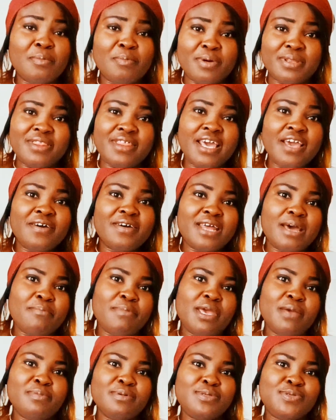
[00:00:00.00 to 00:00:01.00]
But thank God
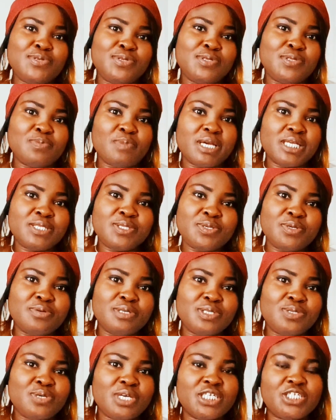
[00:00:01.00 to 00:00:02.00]
I'm able to use my
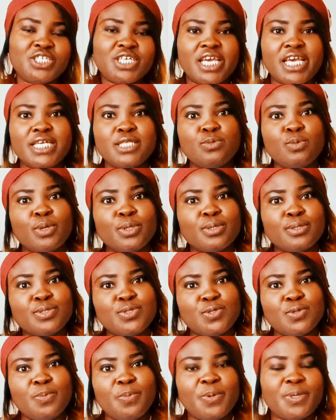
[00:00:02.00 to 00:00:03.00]
story to educate one or
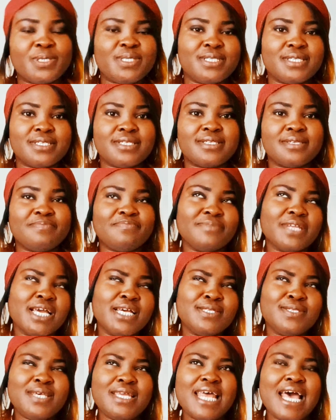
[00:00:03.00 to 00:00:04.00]
two persons.
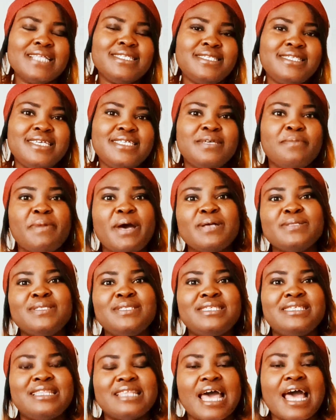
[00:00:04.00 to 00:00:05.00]
So that's it
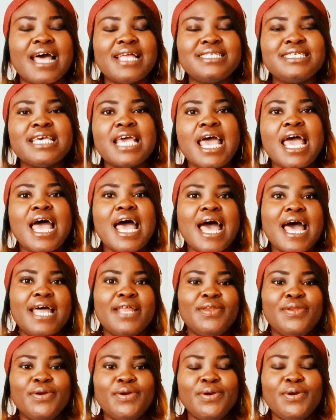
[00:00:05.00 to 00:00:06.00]
about that.
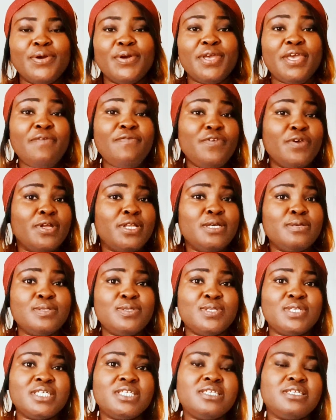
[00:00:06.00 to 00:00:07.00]
And uh, if you're new
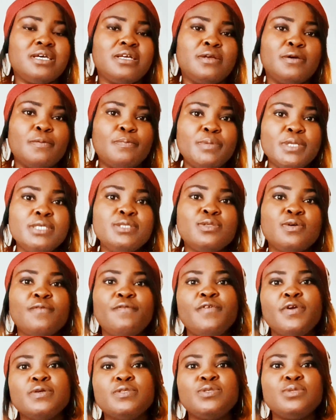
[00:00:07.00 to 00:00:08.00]
to this channel, please
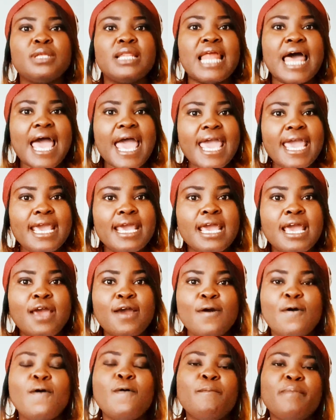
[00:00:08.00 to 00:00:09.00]
don't fail to like,
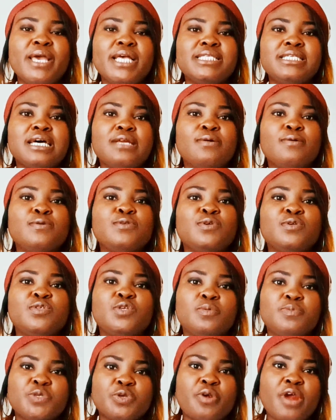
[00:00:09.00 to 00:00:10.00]
comment, and also
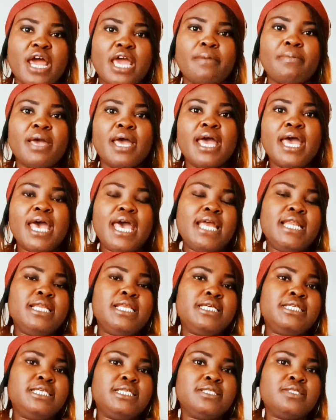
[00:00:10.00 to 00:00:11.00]
subscribe.
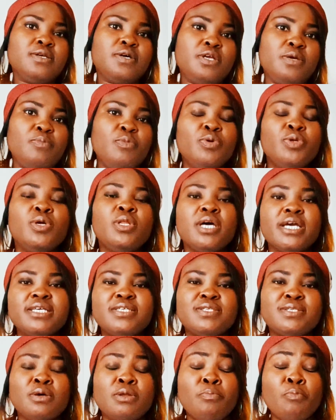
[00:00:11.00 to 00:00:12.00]
And this is not a
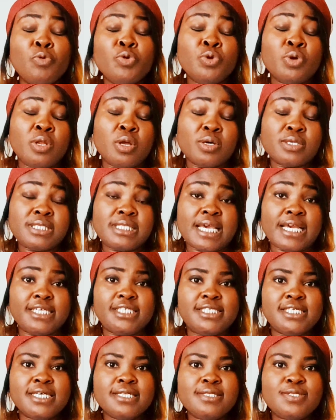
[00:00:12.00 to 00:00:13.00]
monologue, monologue
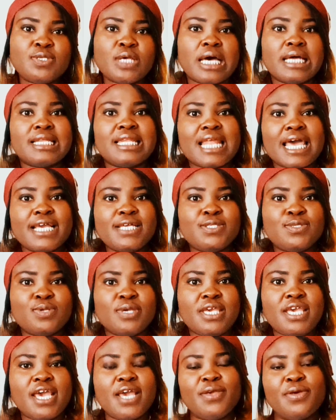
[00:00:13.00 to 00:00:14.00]
section, so I'd like to
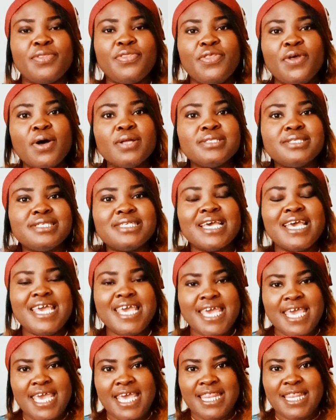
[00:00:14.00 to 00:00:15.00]
hear your thoughts
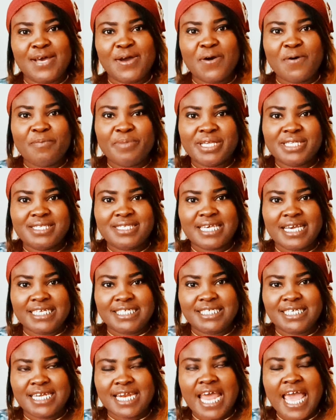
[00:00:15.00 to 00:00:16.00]
in the comment
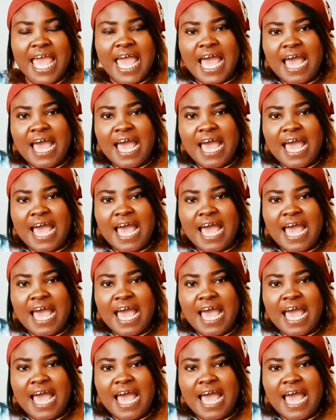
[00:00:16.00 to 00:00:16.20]
section.